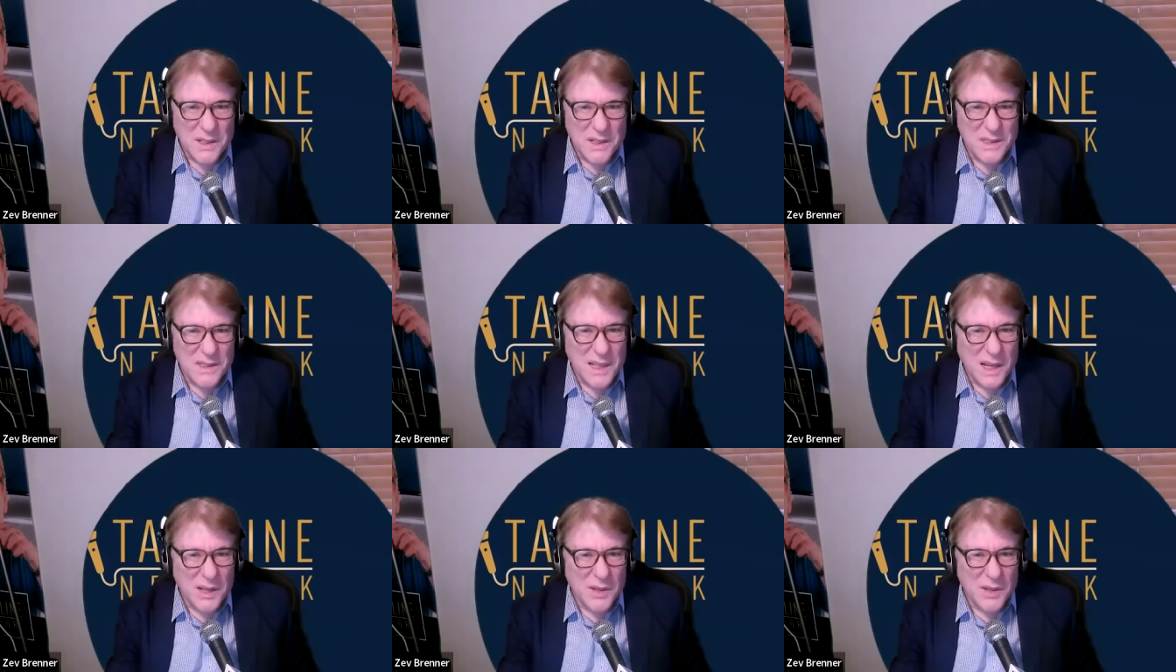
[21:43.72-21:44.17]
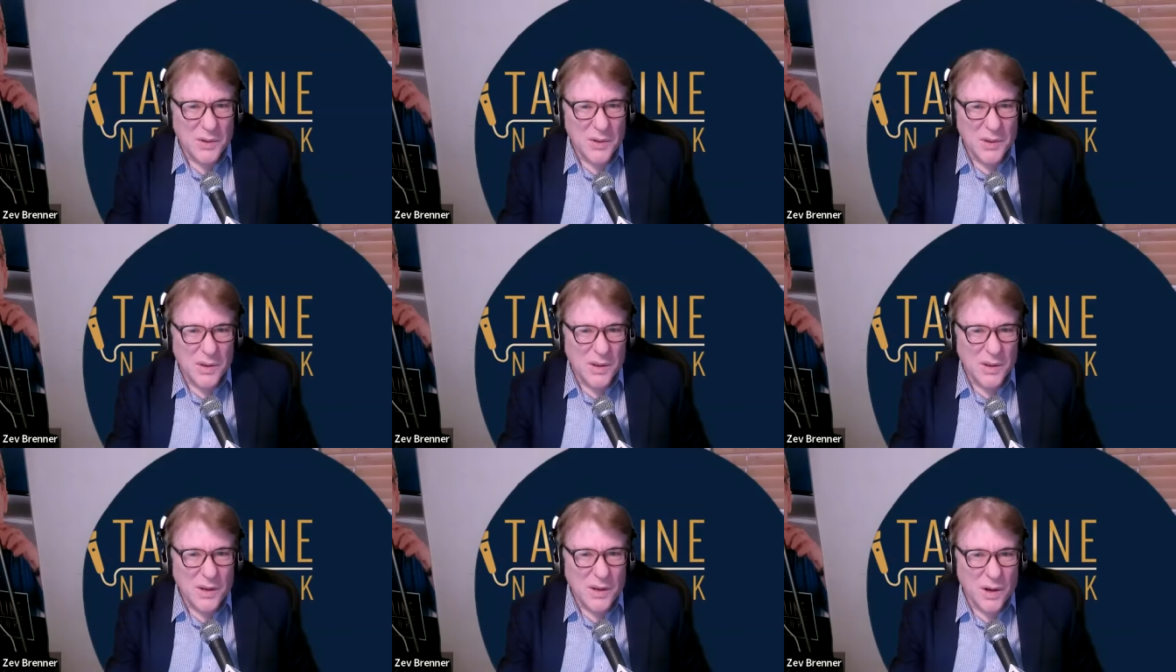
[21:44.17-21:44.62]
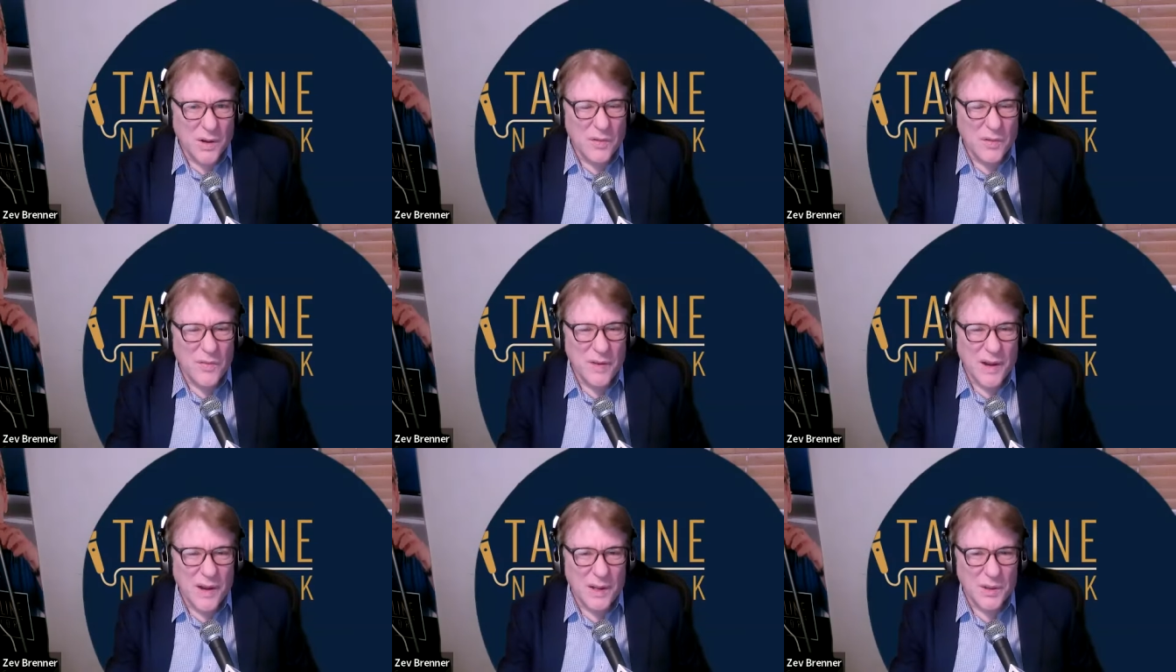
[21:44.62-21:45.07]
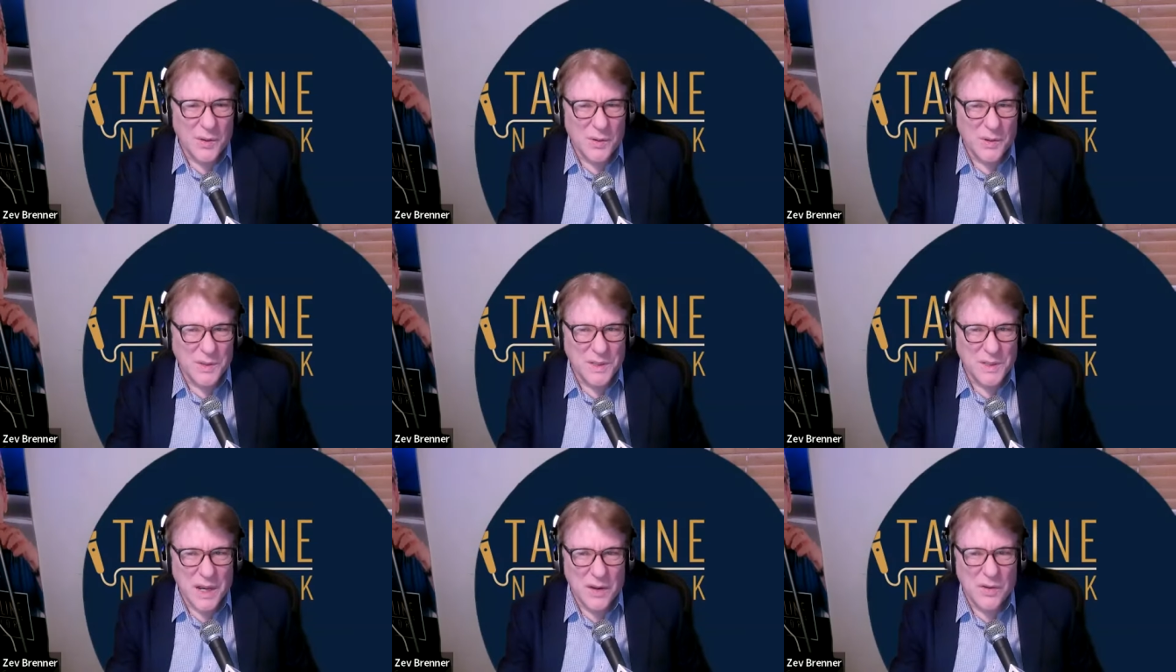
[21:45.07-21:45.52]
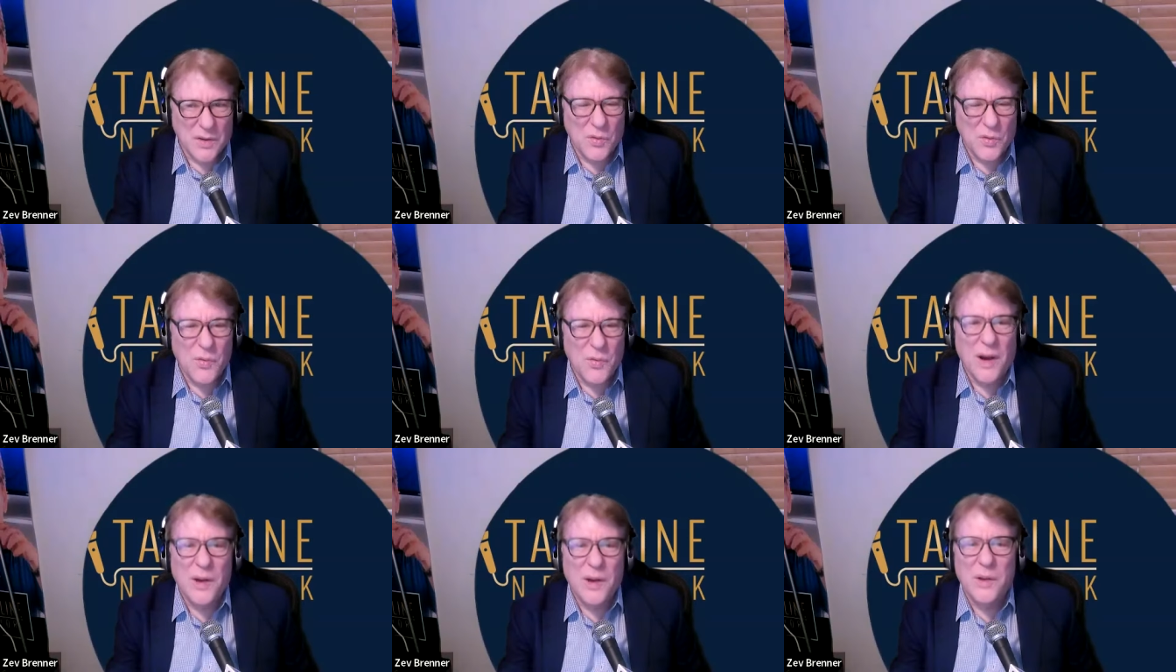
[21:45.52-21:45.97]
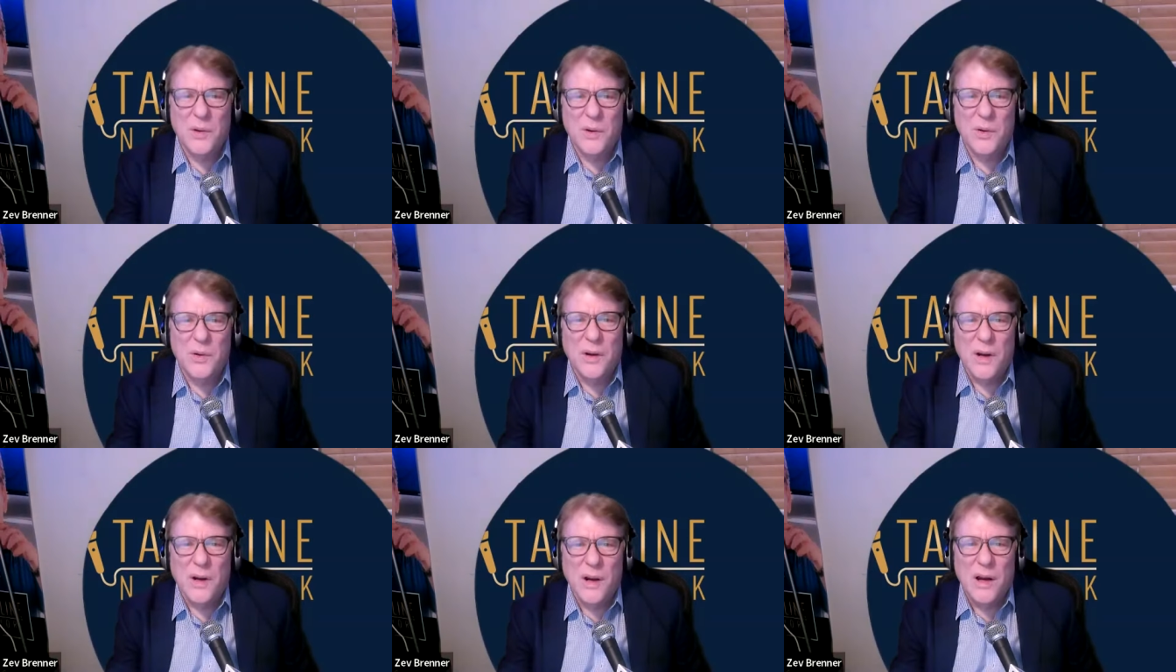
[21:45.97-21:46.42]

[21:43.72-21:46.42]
Gestetner the co-founder and executive director